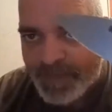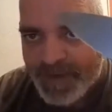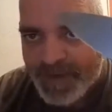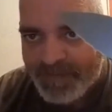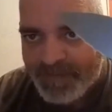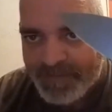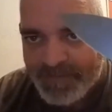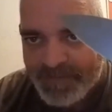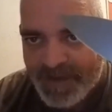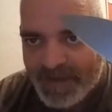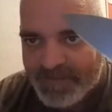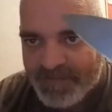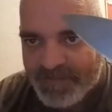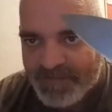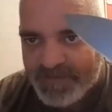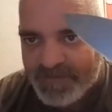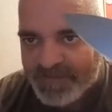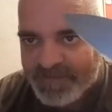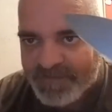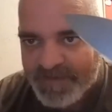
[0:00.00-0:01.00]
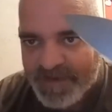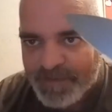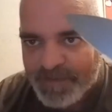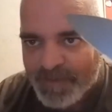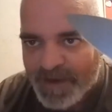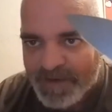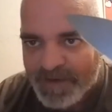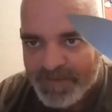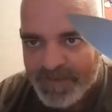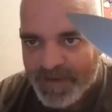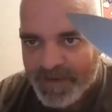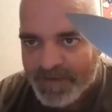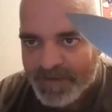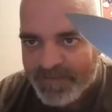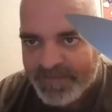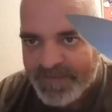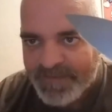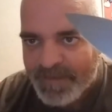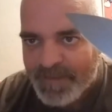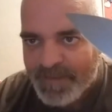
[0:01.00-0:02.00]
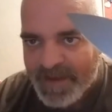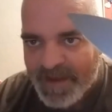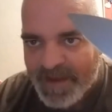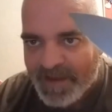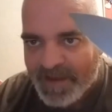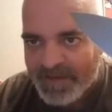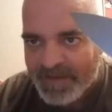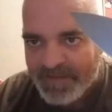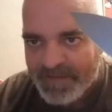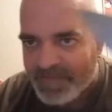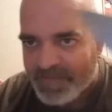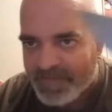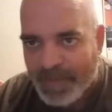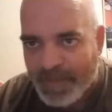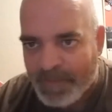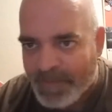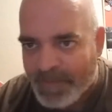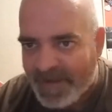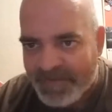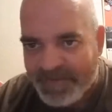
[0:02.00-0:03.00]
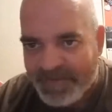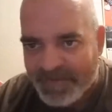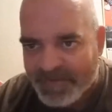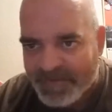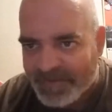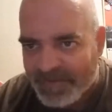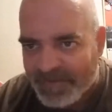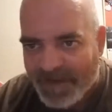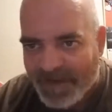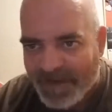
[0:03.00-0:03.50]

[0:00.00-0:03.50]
That 16 micron CBN is some amazing stuff.